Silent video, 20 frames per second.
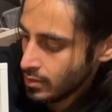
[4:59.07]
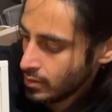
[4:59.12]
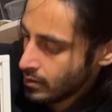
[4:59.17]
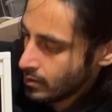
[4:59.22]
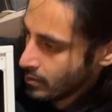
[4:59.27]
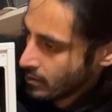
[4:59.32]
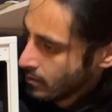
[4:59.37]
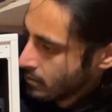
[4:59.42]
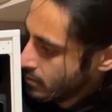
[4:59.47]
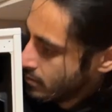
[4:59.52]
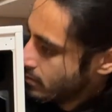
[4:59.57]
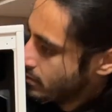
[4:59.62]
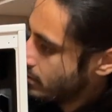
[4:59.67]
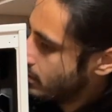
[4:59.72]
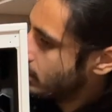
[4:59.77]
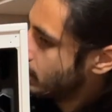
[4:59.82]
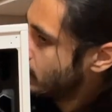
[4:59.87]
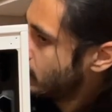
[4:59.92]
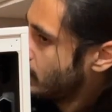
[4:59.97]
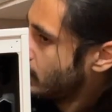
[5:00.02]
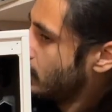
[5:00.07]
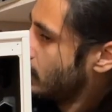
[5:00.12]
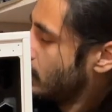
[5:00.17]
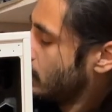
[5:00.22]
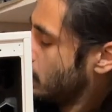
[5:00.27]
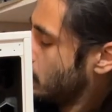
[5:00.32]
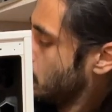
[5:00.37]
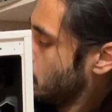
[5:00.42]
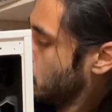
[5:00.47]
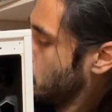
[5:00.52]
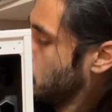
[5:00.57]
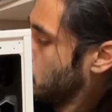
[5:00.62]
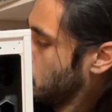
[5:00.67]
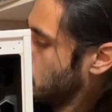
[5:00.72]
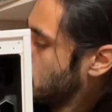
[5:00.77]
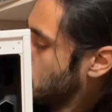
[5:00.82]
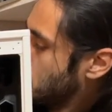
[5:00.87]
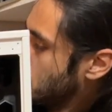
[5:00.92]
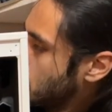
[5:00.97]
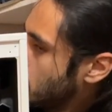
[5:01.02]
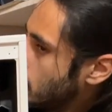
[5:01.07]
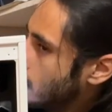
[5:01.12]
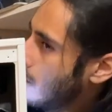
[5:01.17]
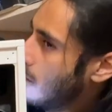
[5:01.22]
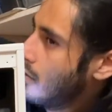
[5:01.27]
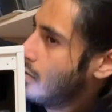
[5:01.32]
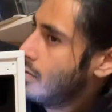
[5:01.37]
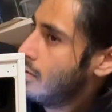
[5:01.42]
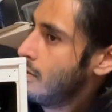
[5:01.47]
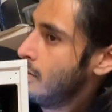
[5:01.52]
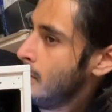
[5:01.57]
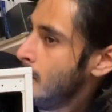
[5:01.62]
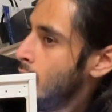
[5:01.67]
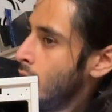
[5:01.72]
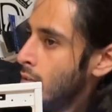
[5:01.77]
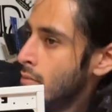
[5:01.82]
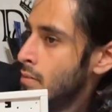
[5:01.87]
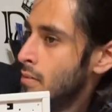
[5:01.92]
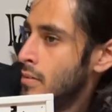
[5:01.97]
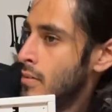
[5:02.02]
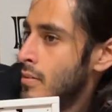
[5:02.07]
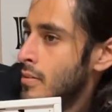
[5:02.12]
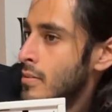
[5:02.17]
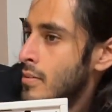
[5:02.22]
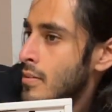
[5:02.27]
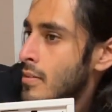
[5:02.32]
(no one is talking)